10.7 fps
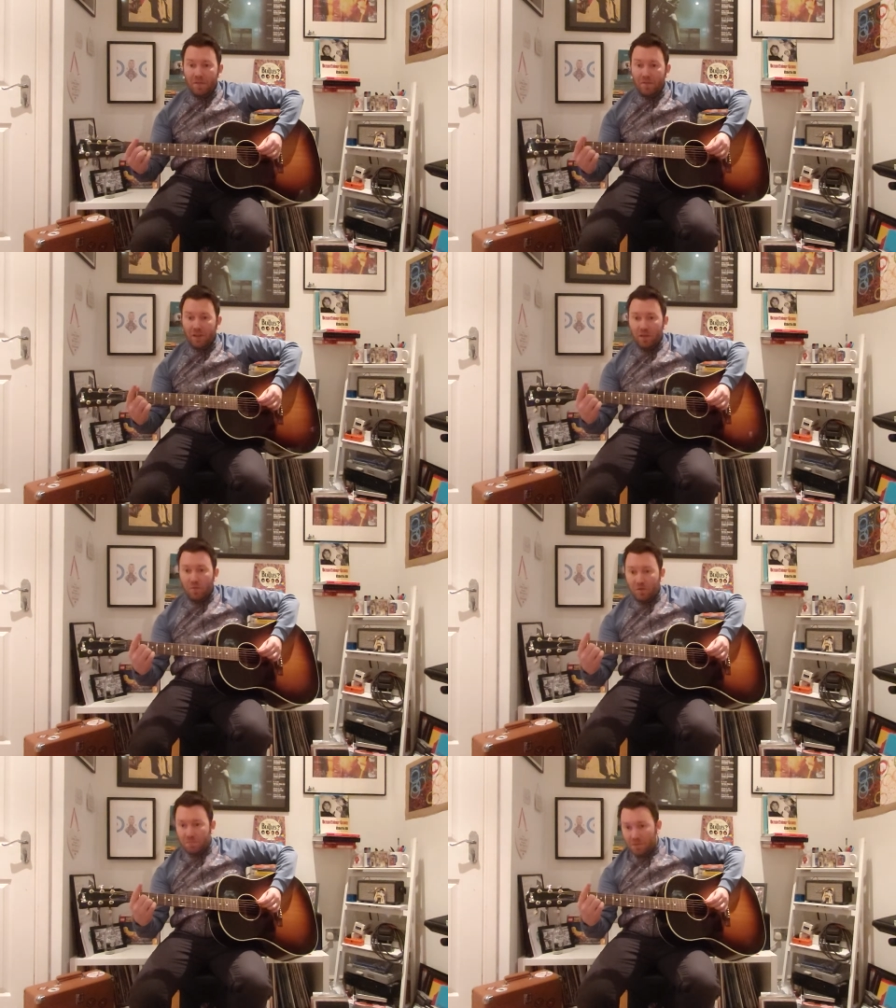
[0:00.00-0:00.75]
finger
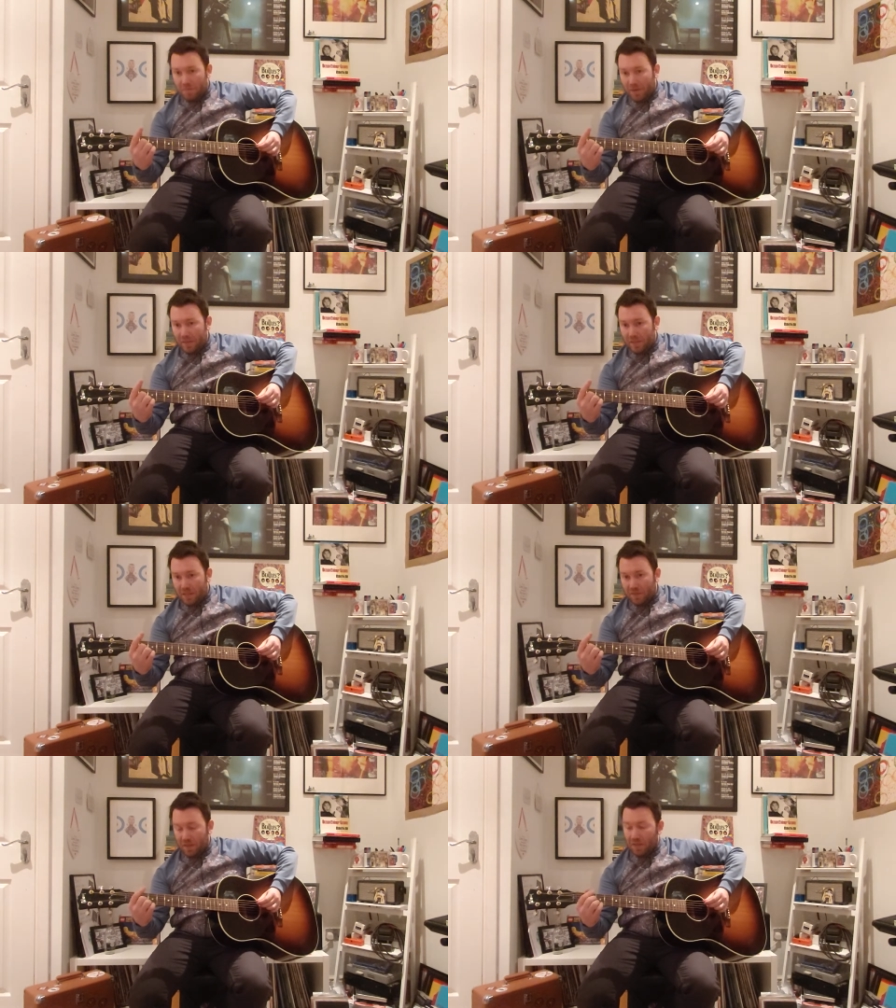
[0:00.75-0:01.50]
1 being my index
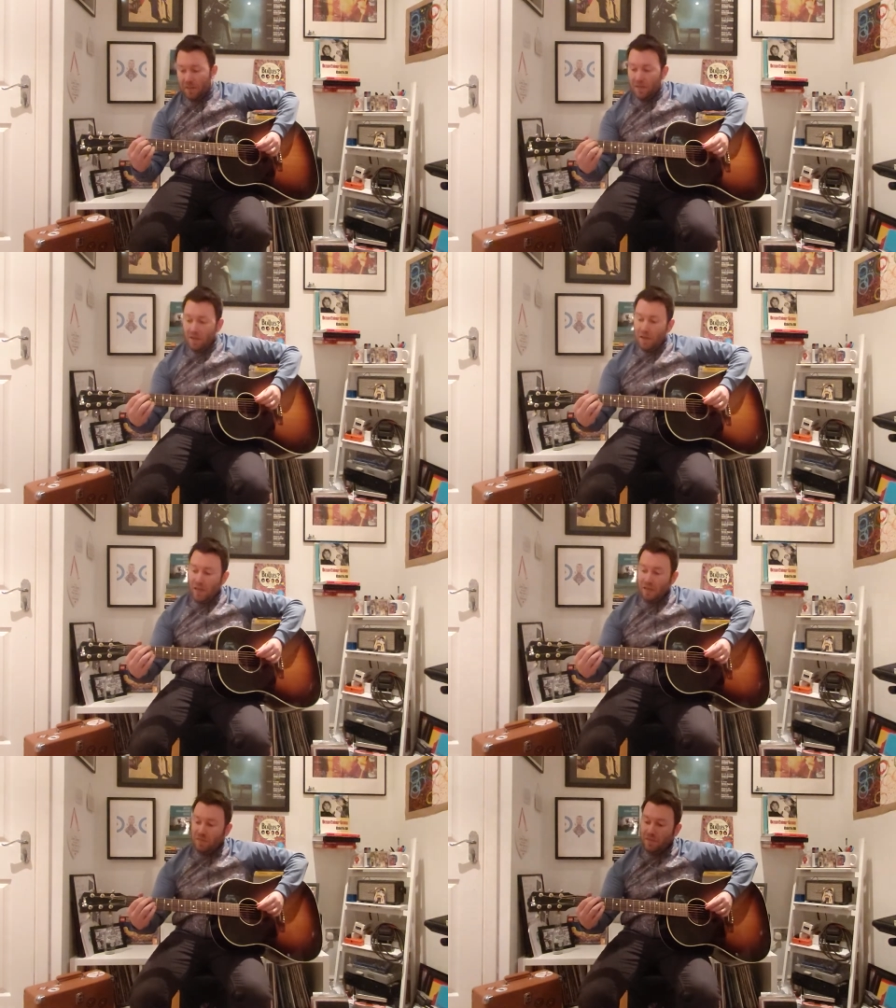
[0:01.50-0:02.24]
finger,
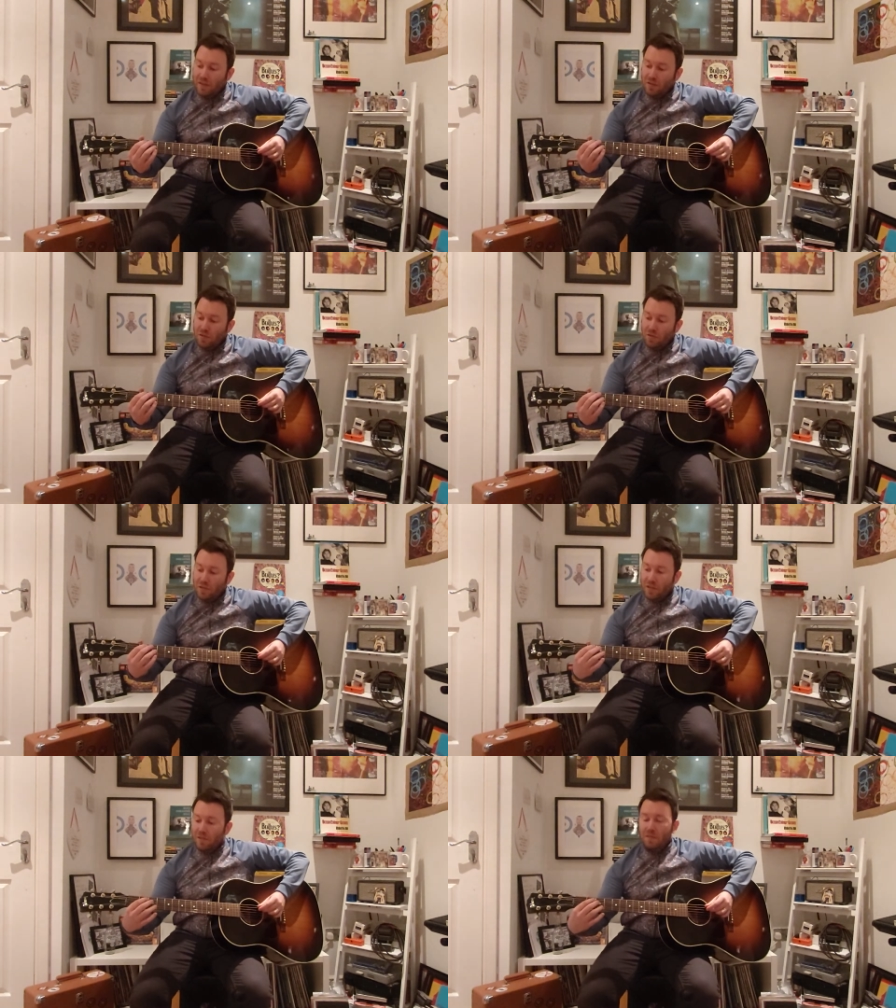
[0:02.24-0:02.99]
and fret 2
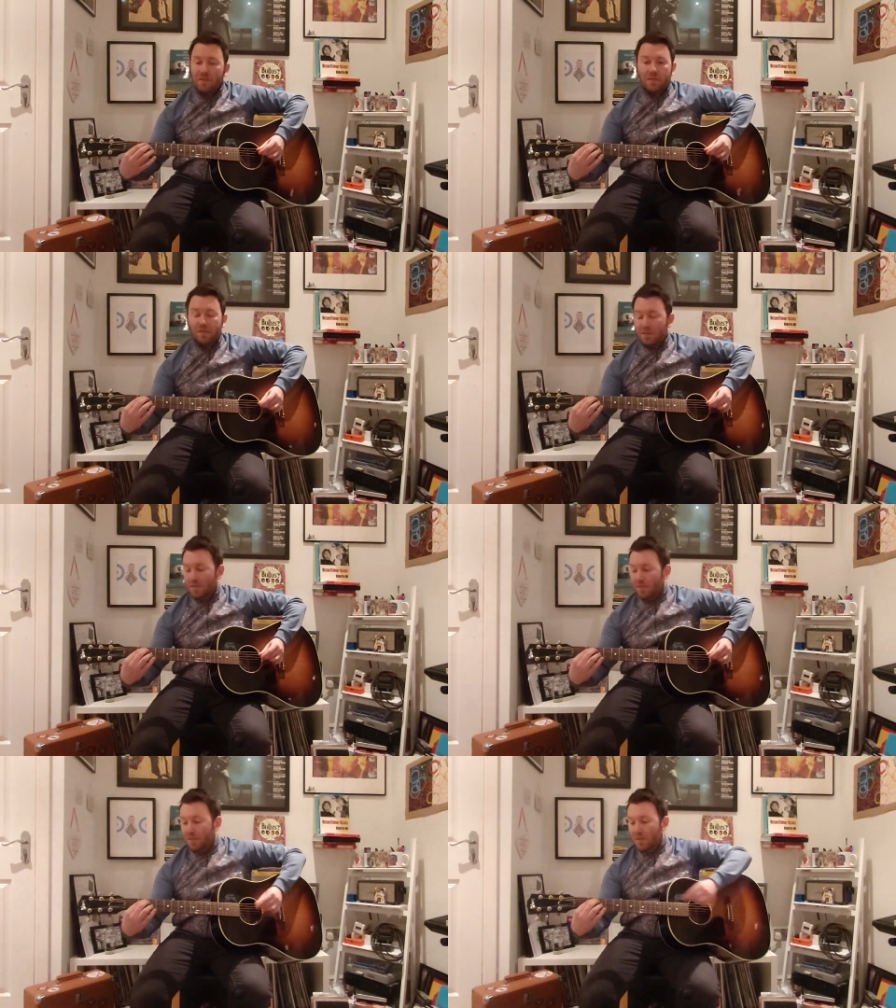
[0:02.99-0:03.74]
here.
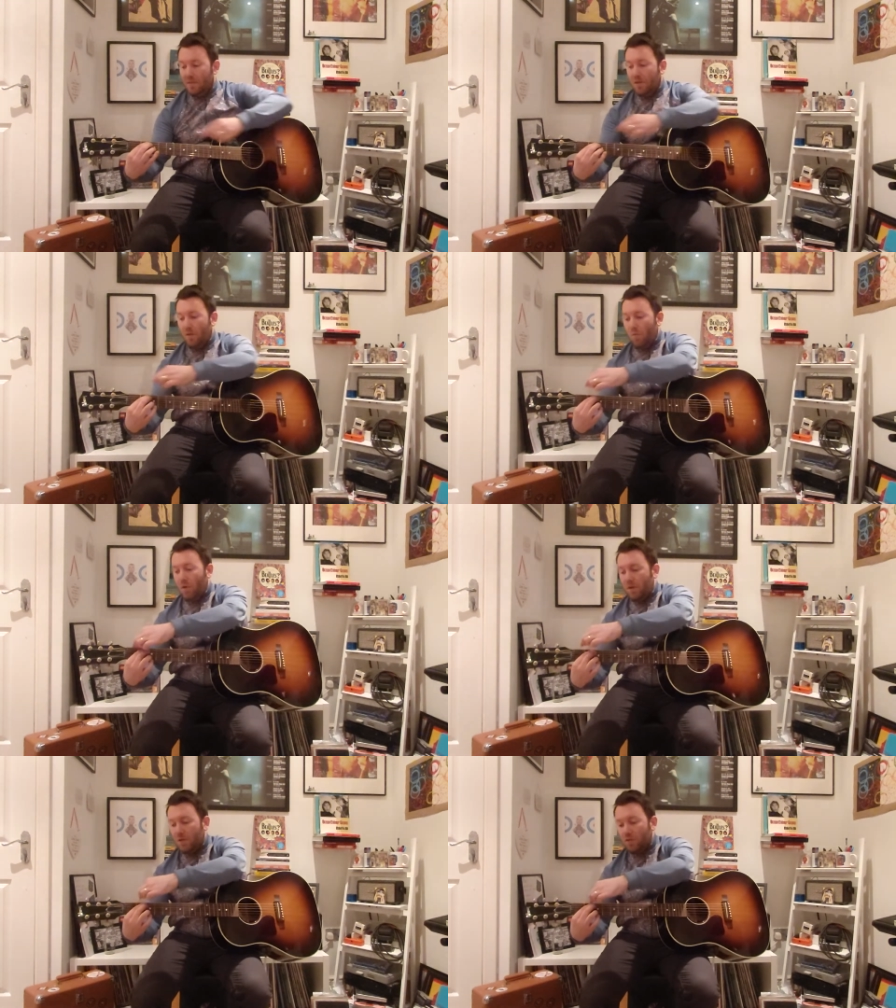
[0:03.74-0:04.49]

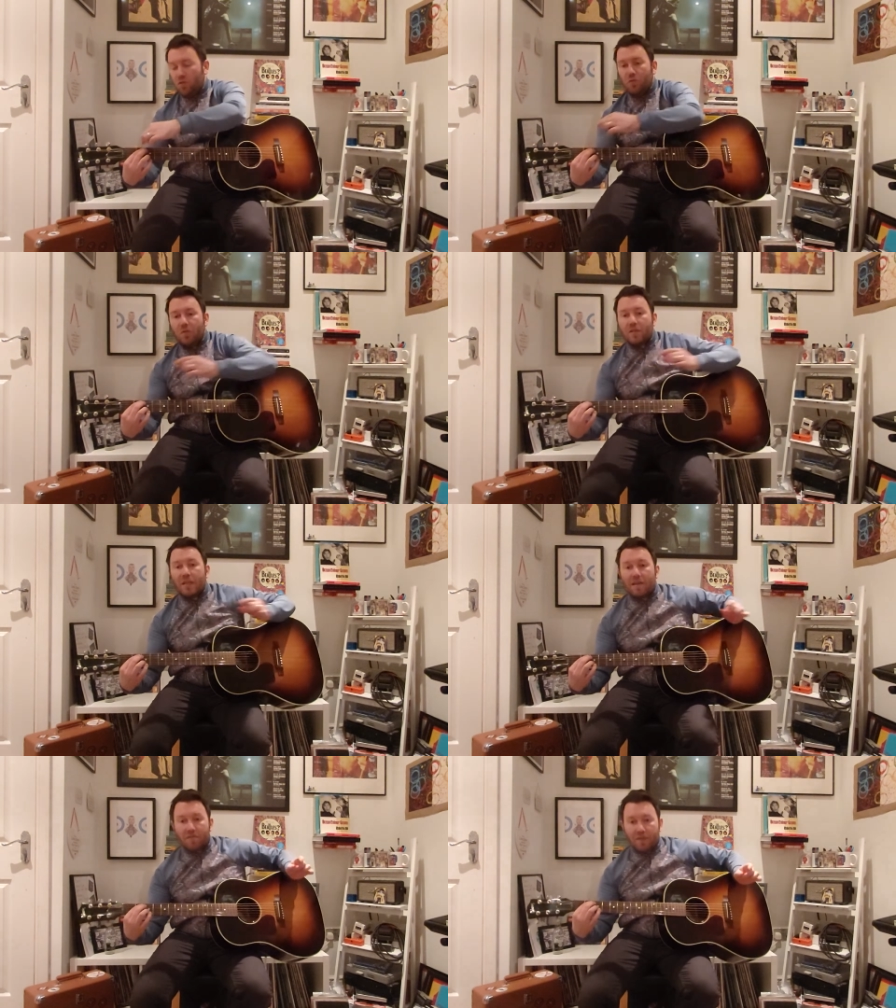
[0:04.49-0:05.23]
1, 2,
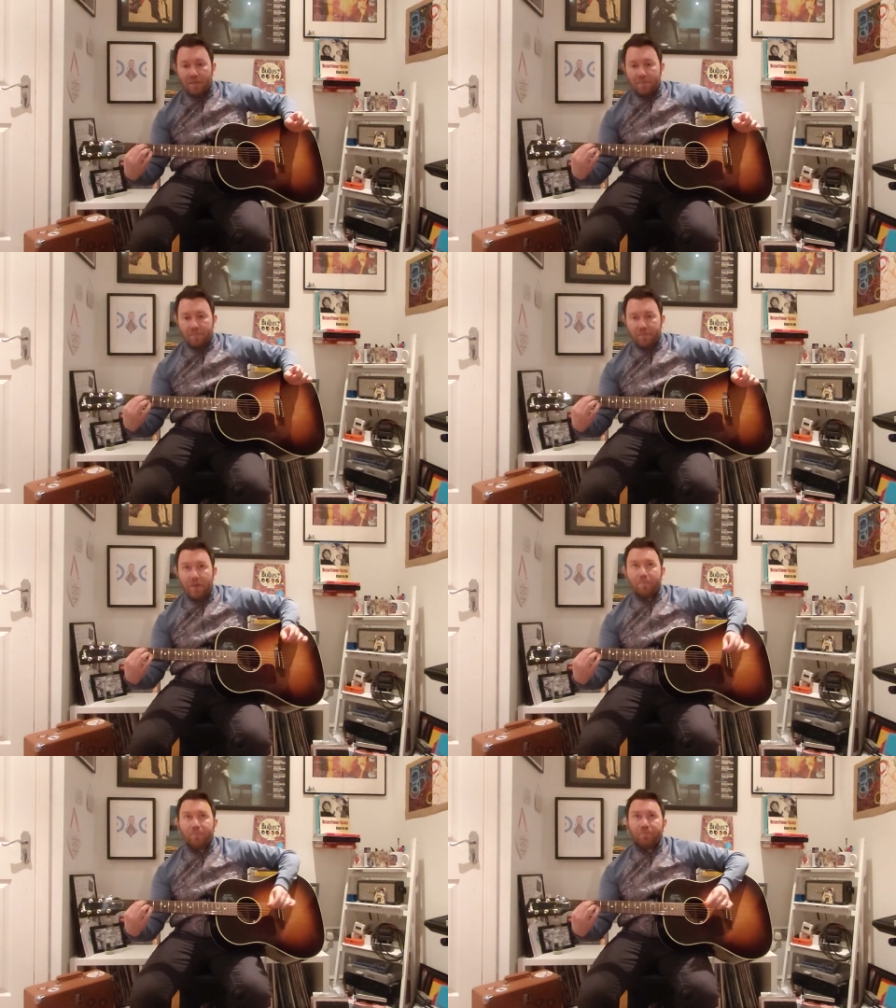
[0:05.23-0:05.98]
second fret, right?